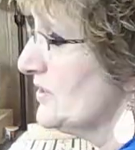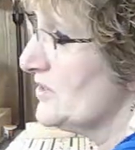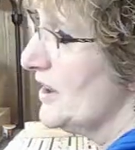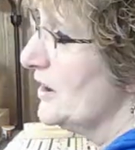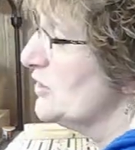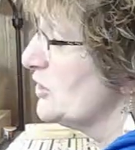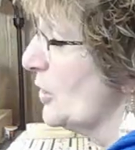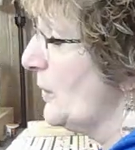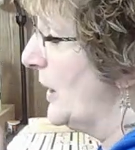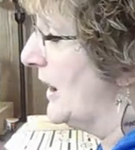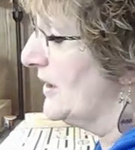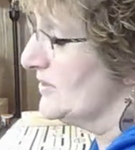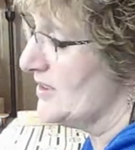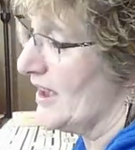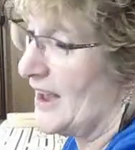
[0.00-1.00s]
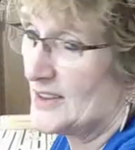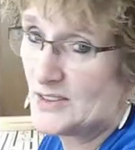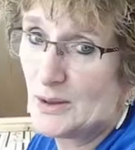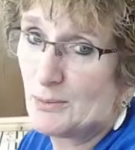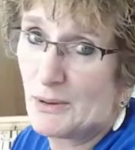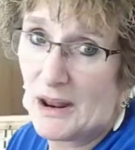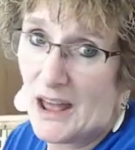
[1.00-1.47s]
to say Joann's has
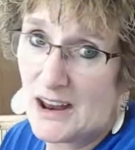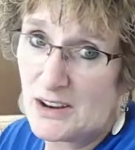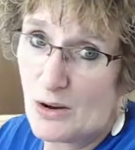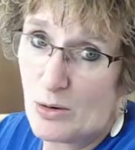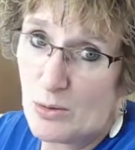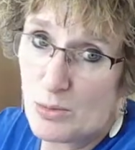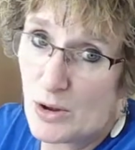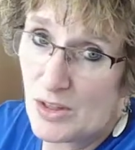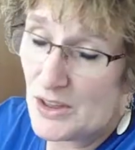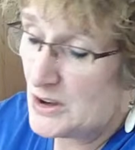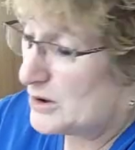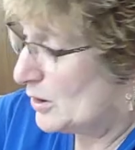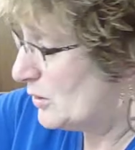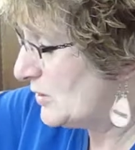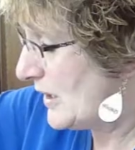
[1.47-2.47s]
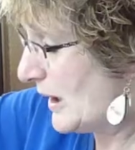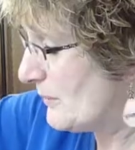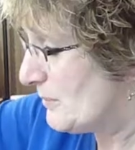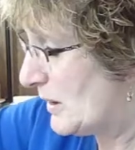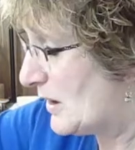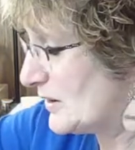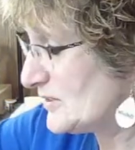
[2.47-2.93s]
it, but I don't really know
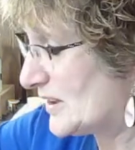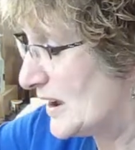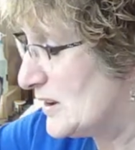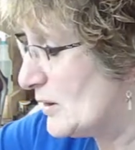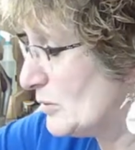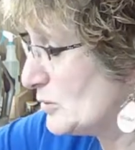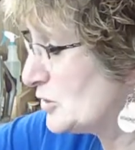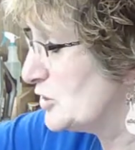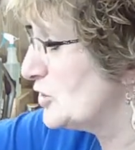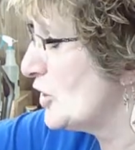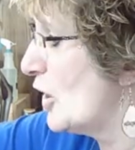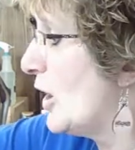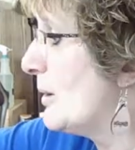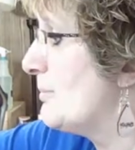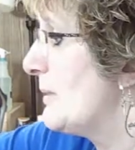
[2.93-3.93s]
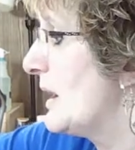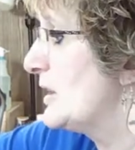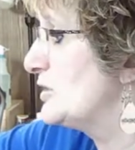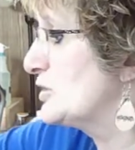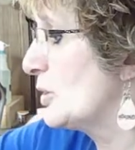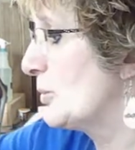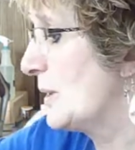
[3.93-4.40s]
that because I don't shop
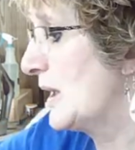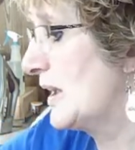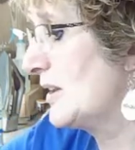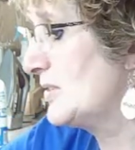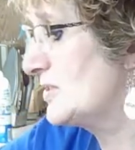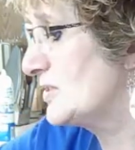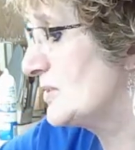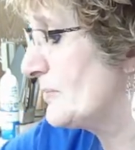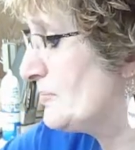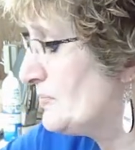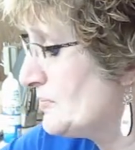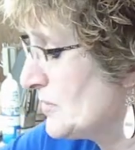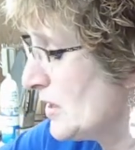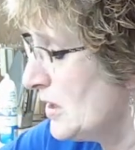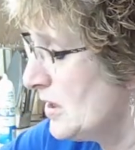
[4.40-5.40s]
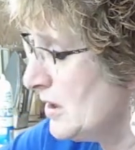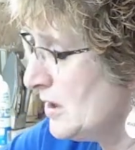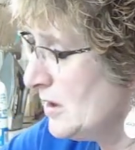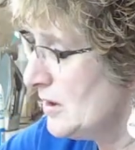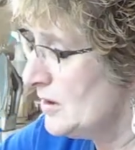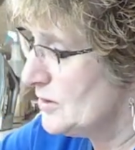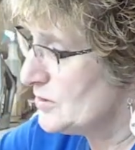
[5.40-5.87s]
at Joann's.
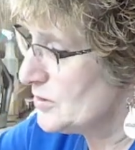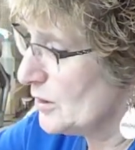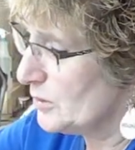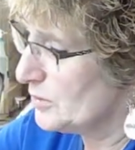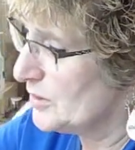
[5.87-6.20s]
So